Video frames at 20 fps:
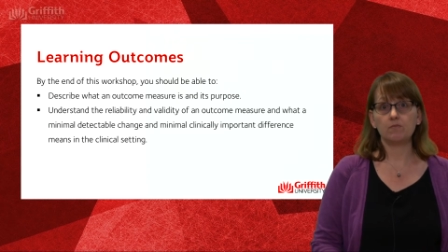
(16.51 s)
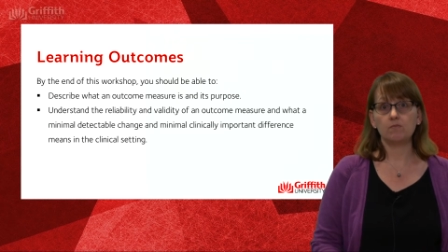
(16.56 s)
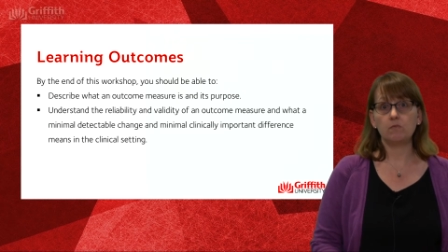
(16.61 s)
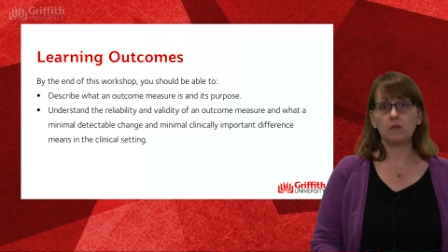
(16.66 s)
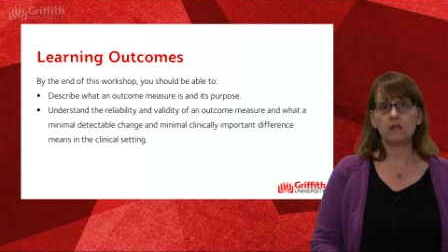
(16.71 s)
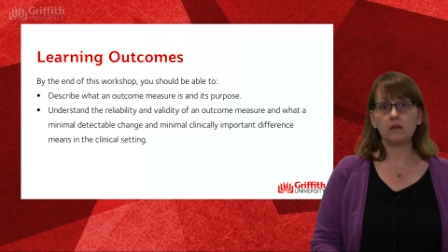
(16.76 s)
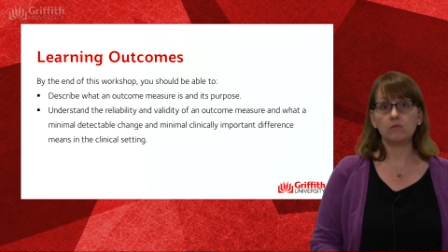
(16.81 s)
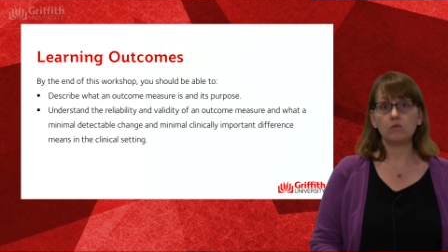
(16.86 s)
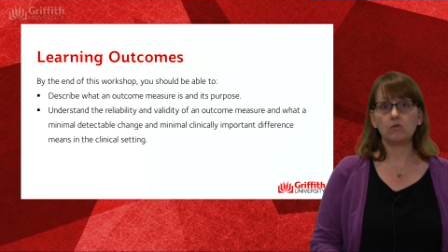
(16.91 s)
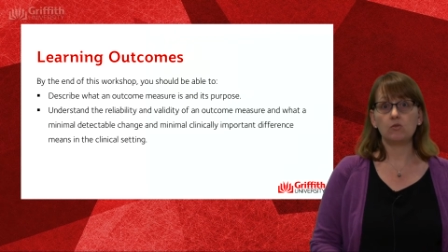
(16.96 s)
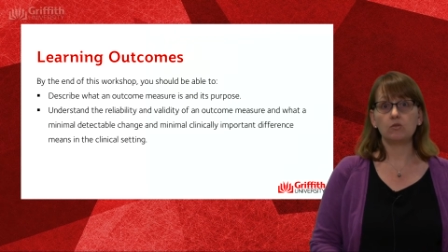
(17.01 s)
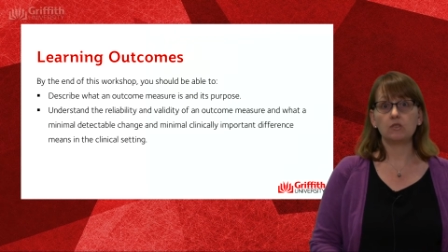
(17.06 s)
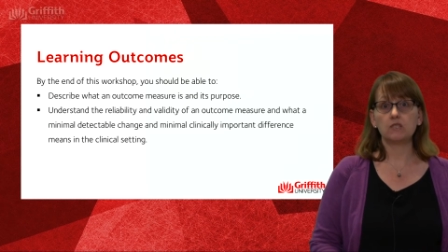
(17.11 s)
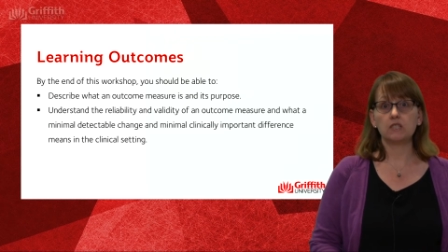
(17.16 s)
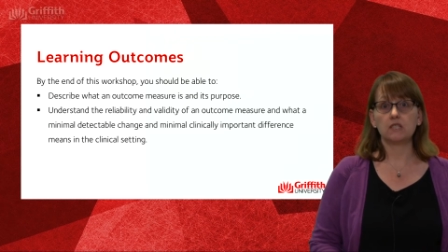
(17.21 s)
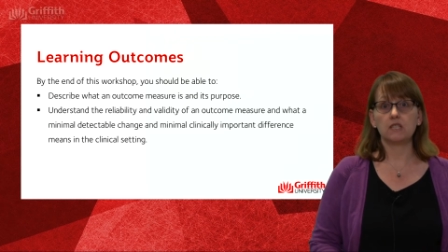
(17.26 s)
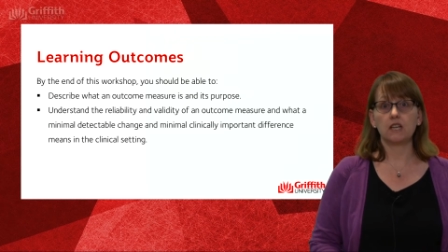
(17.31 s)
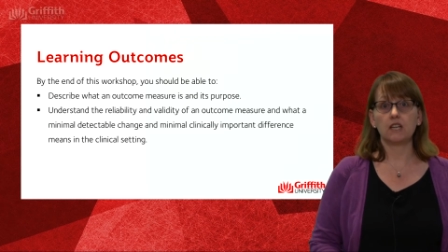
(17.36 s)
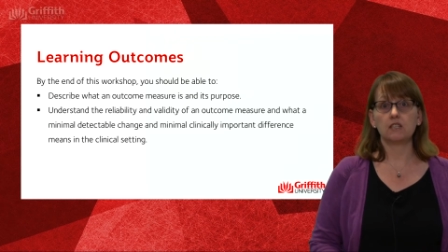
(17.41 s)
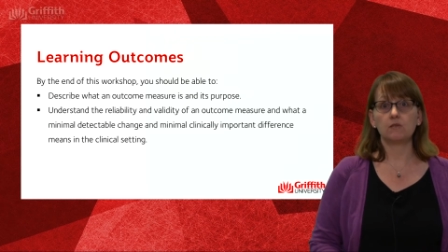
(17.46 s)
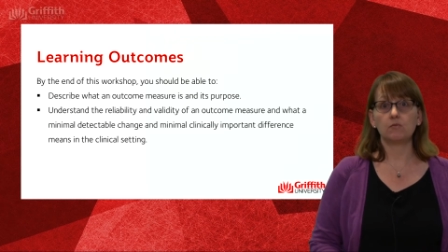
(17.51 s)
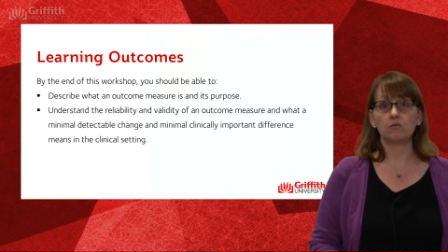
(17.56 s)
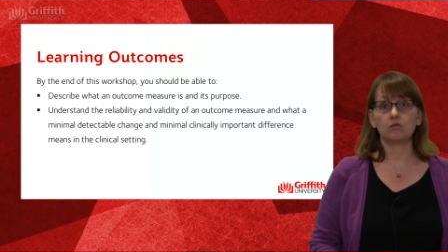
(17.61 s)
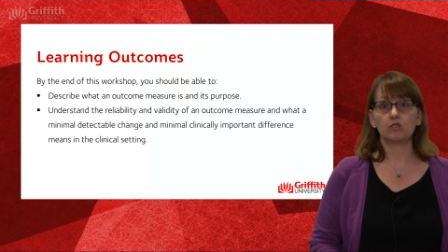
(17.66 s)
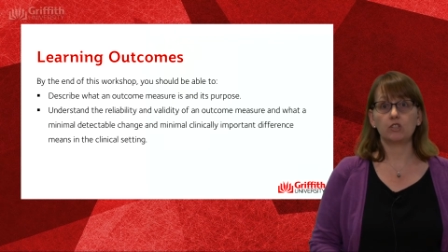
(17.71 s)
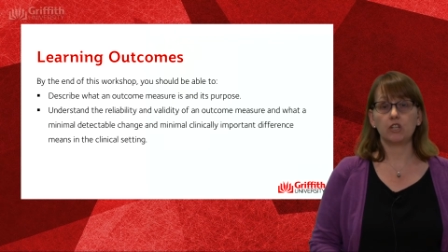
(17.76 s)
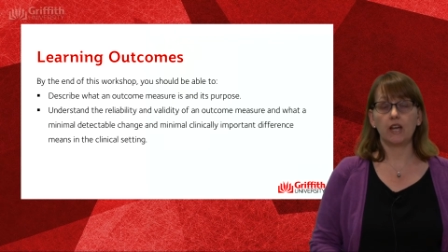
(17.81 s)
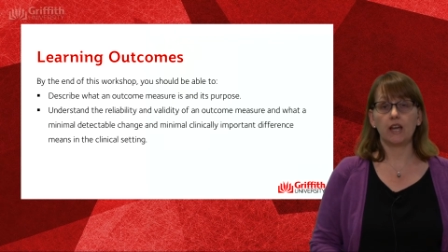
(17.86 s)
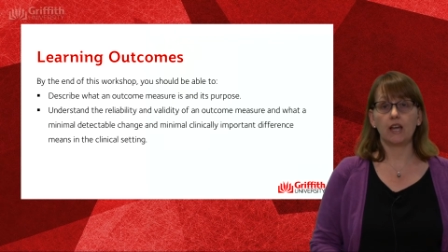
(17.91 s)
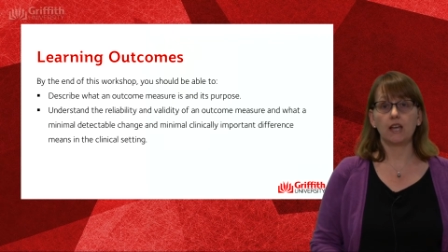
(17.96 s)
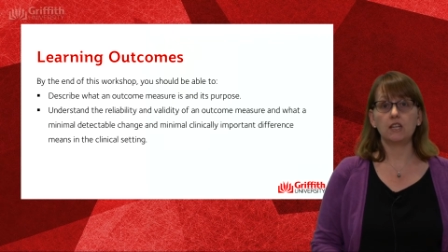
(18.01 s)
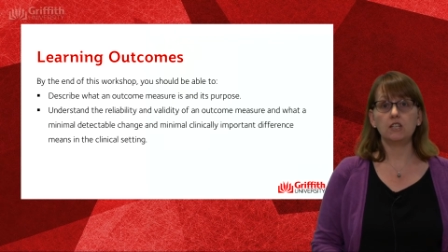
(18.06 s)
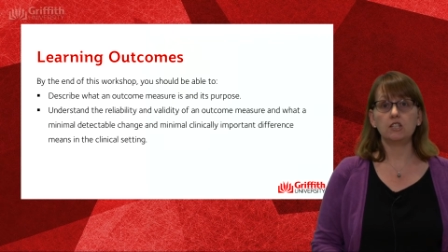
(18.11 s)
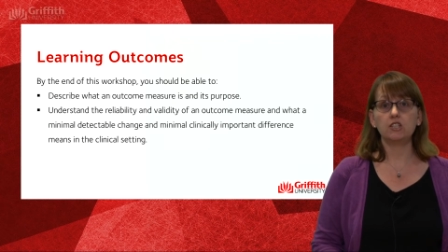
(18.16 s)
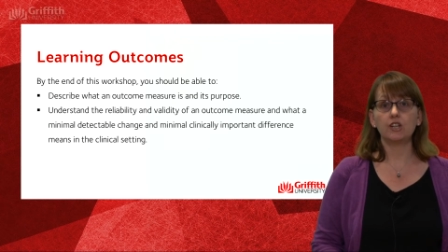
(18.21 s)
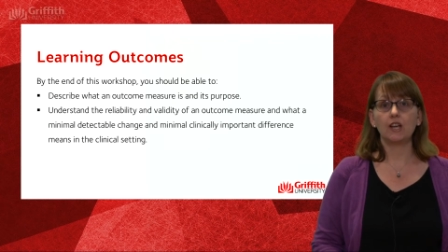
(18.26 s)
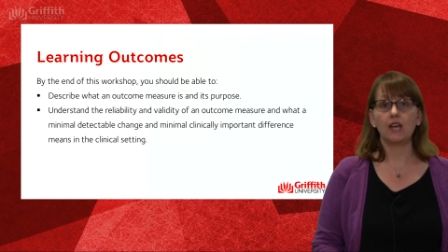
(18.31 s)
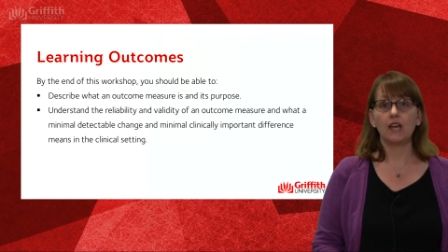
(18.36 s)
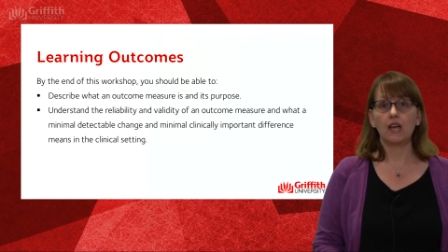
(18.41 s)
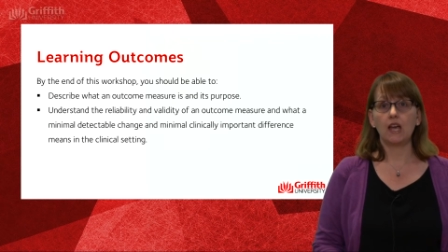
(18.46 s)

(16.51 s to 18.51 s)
minimal detectable change